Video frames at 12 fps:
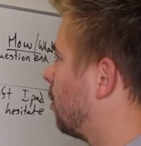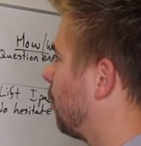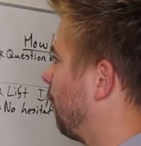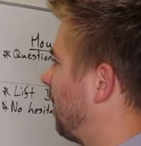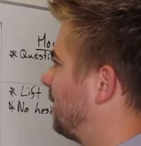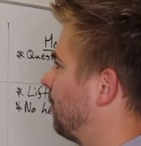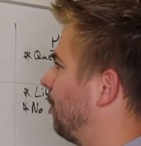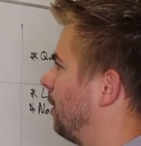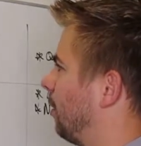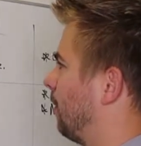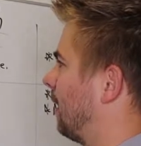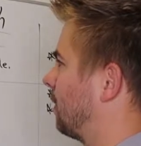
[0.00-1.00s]
The reason we
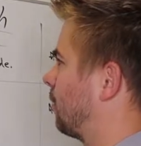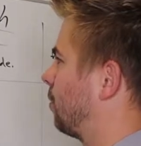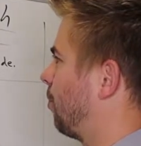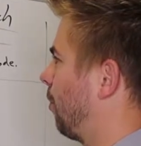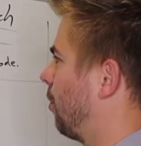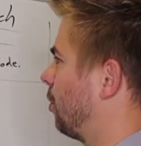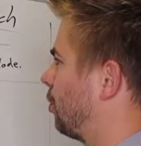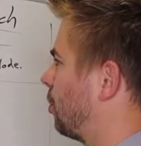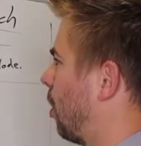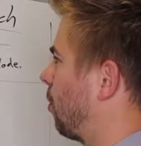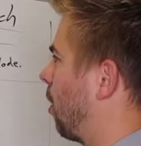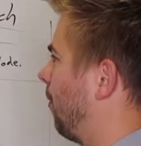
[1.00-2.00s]
do this because we want to
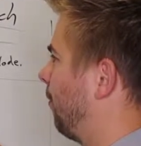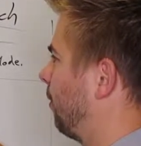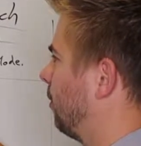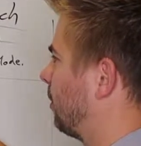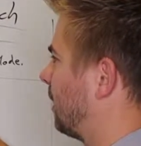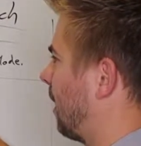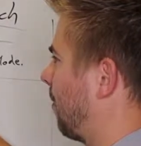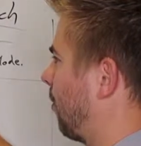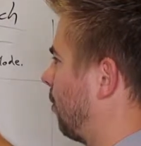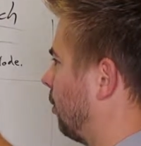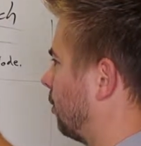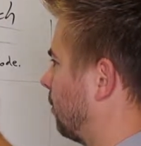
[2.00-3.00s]
show confidence in our
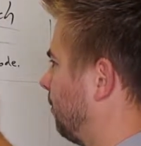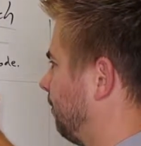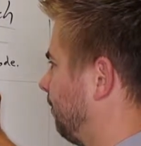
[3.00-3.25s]
product.